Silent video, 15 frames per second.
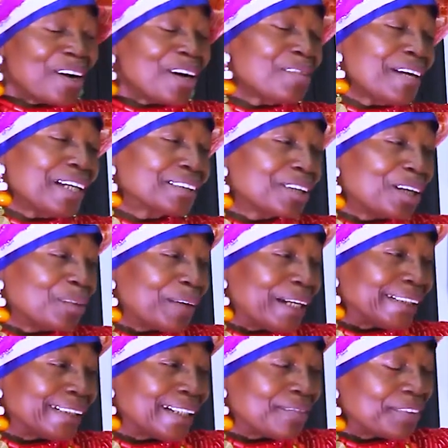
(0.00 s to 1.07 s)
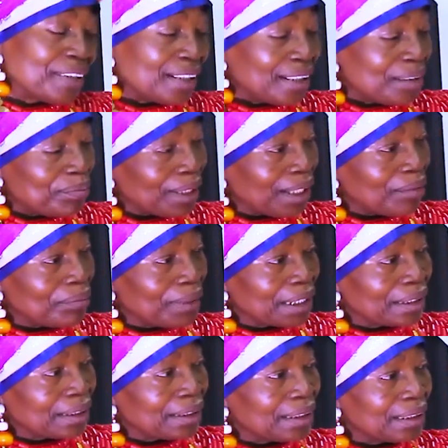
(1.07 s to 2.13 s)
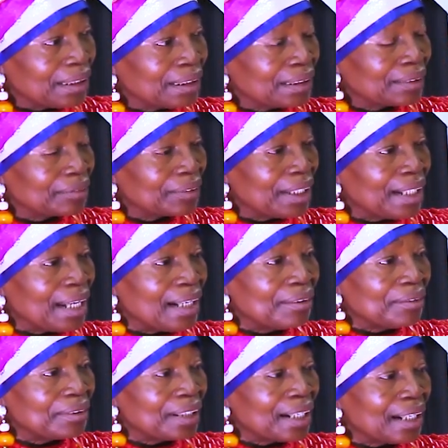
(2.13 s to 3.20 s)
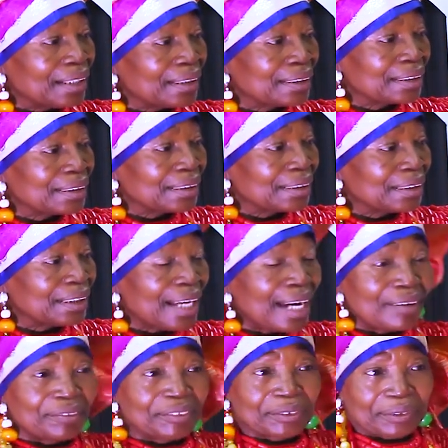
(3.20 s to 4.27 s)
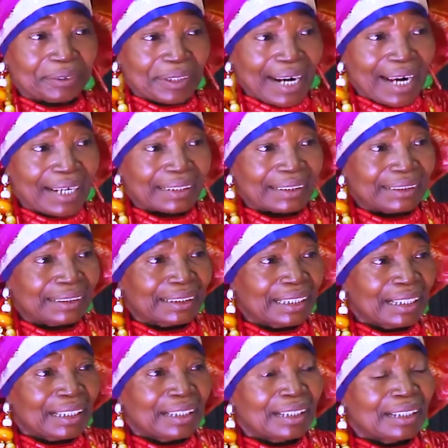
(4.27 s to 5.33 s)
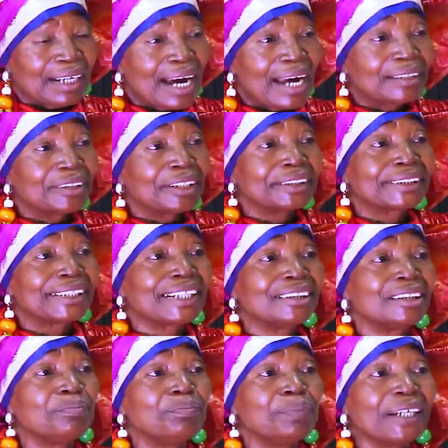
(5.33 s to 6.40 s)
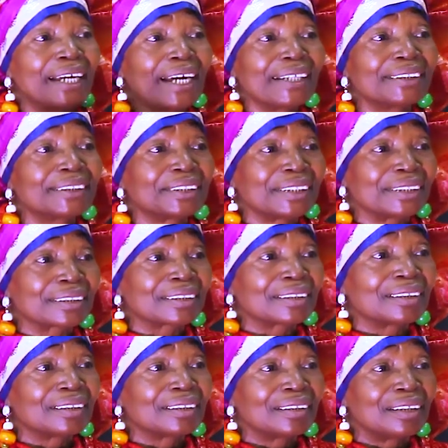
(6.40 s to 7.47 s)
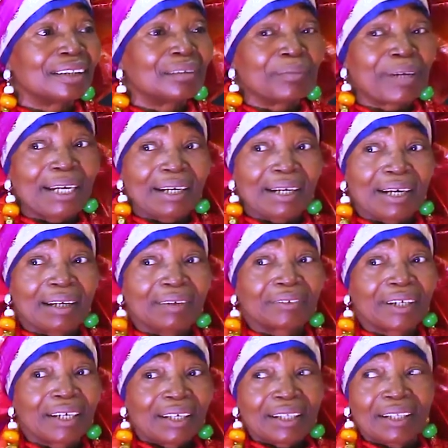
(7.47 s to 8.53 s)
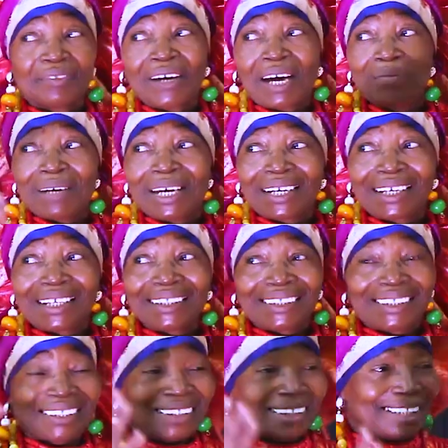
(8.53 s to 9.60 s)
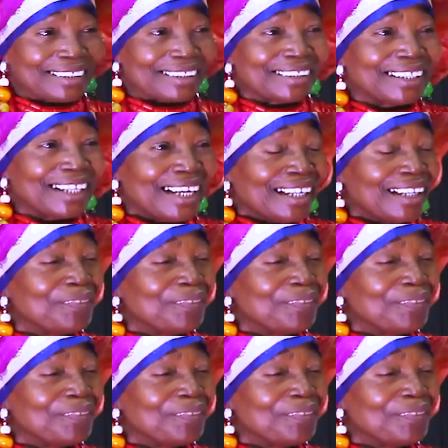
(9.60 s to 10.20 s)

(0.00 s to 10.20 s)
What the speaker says: I always call myself a rebel because when I look at life through art, I just take the biggest risk in my life. If I make it, yes.